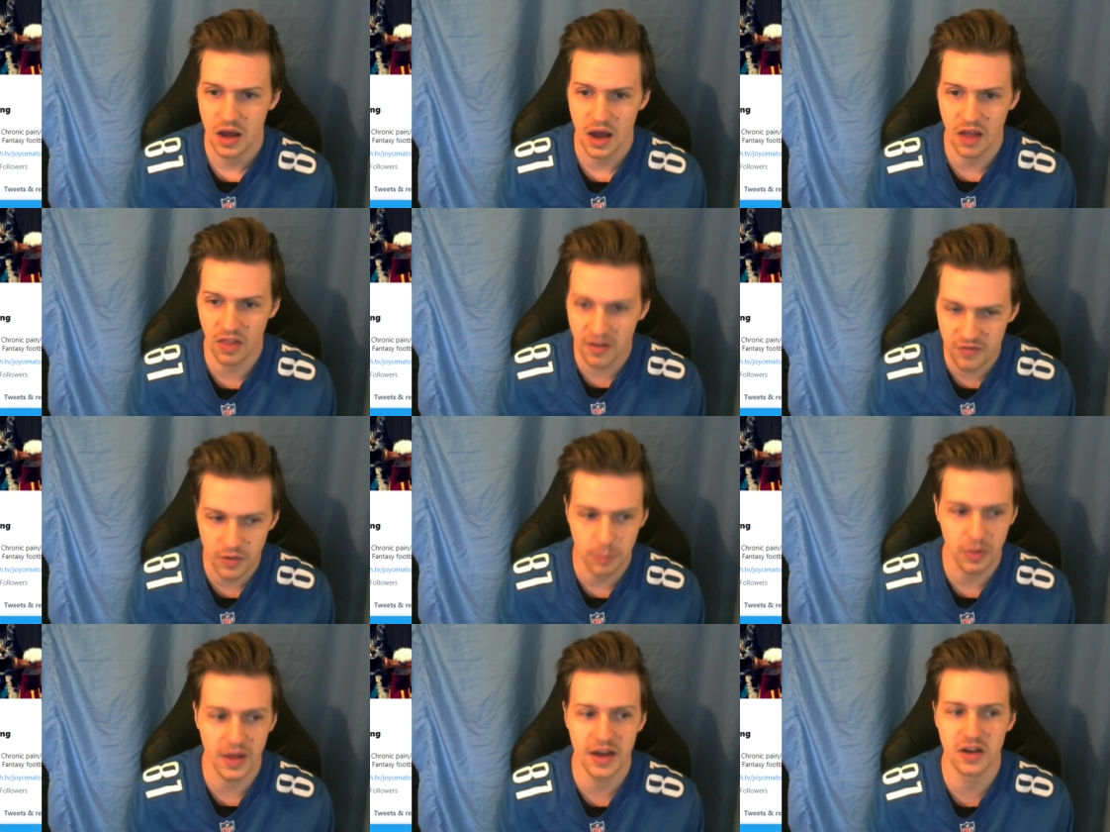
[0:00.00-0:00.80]
I love the
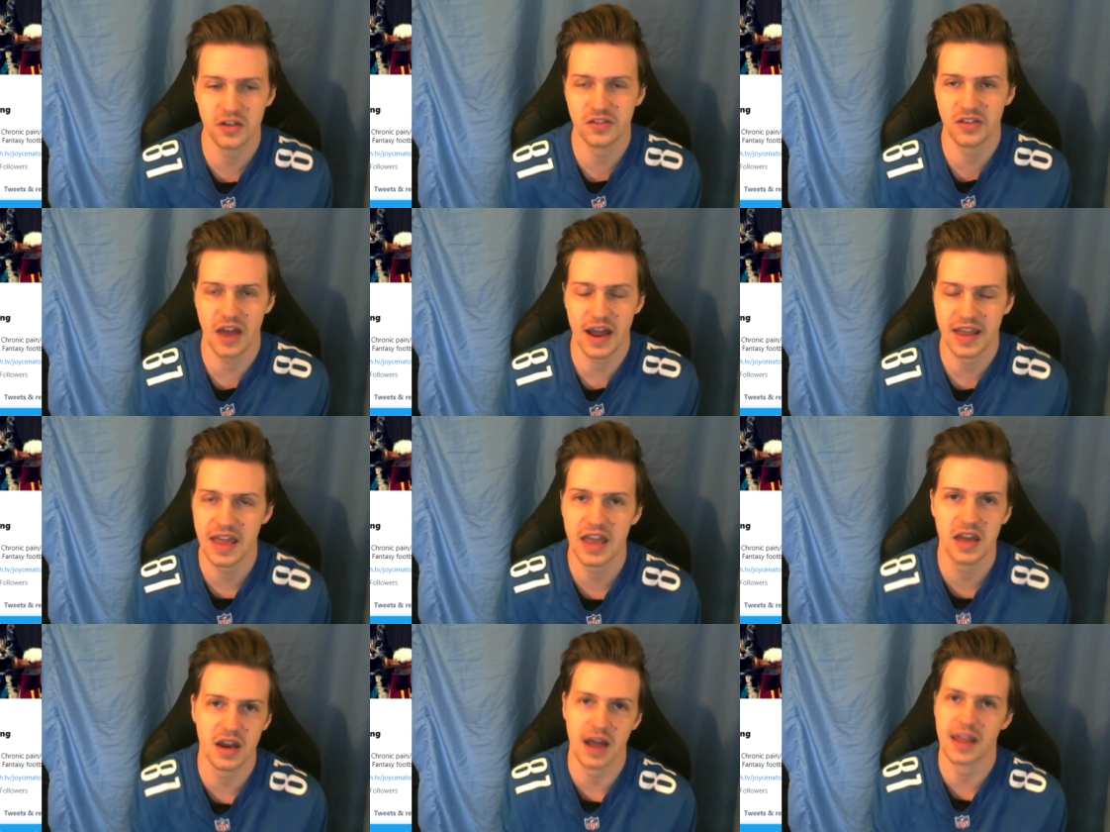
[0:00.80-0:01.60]
players. I
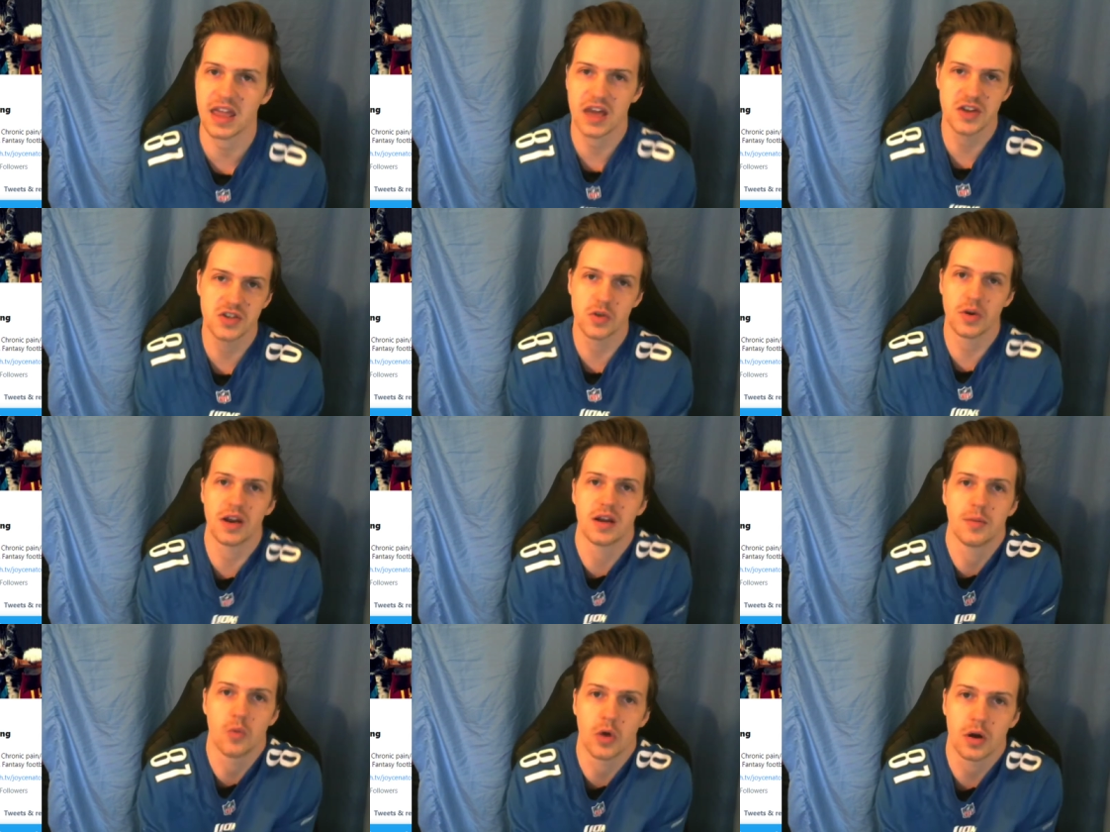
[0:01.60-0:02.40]
can't I can't do it
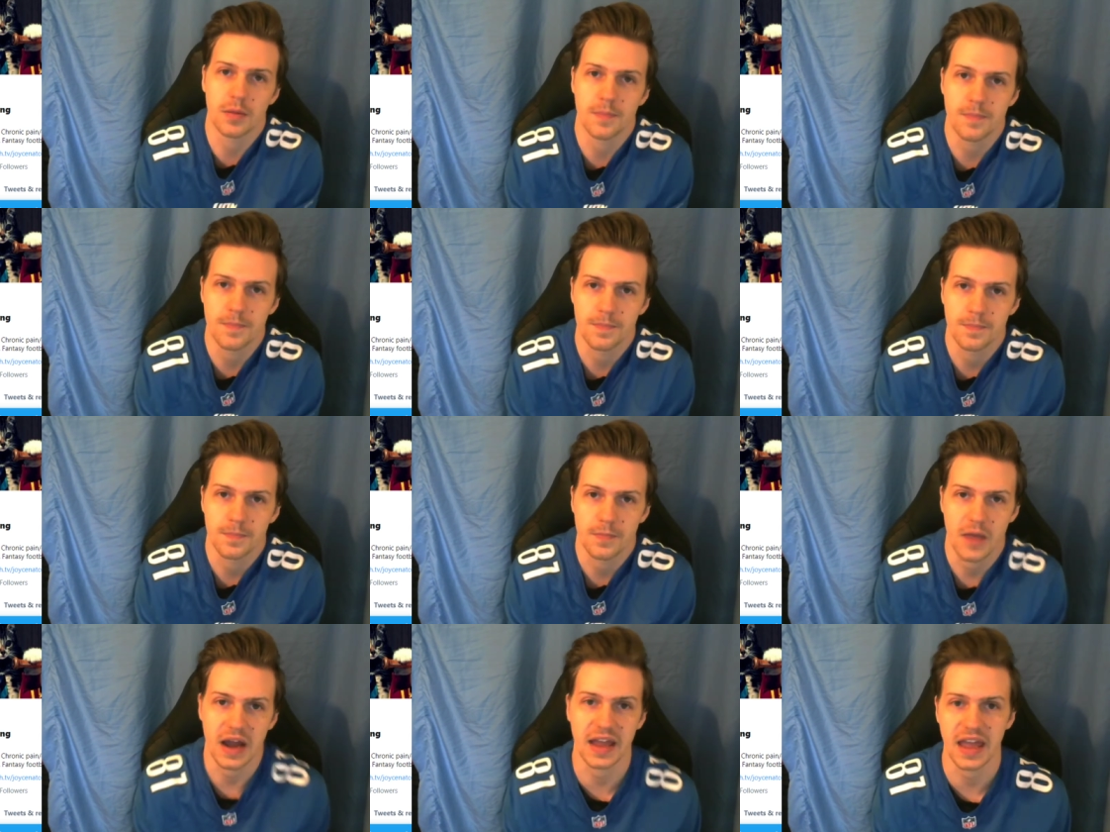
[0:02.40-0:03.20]
anymore.
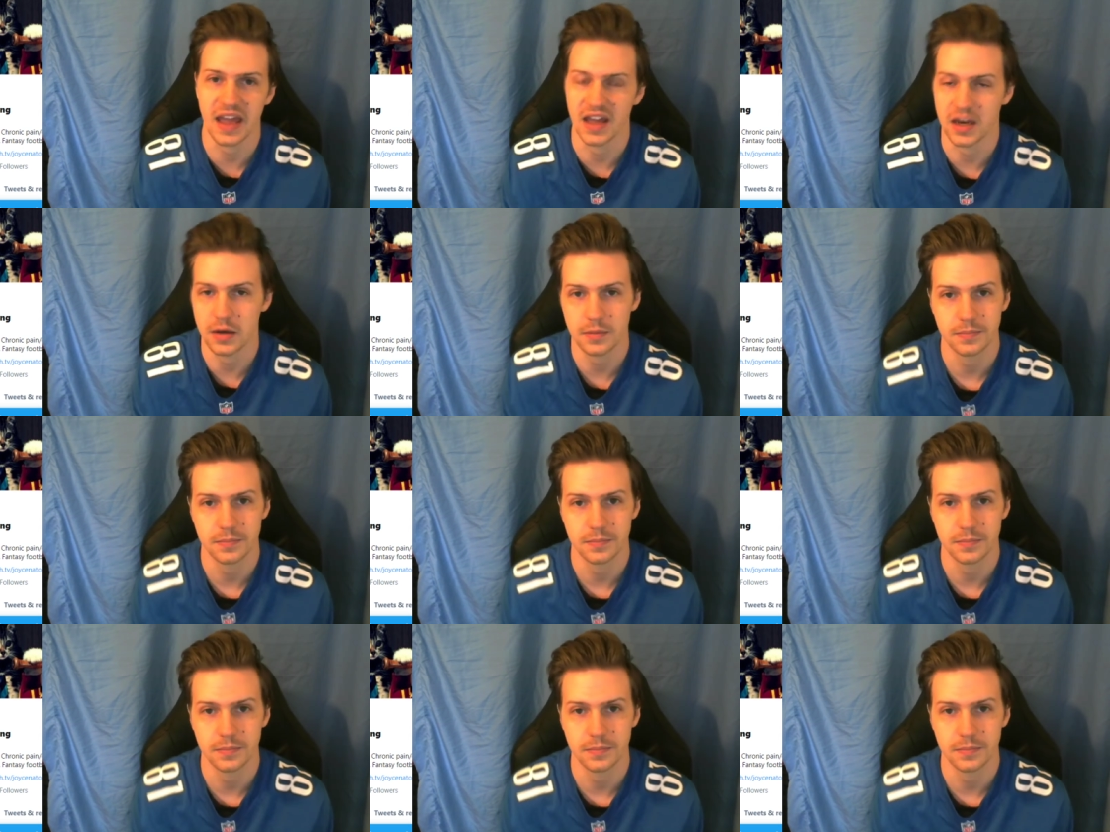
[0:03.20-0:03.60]
I can't.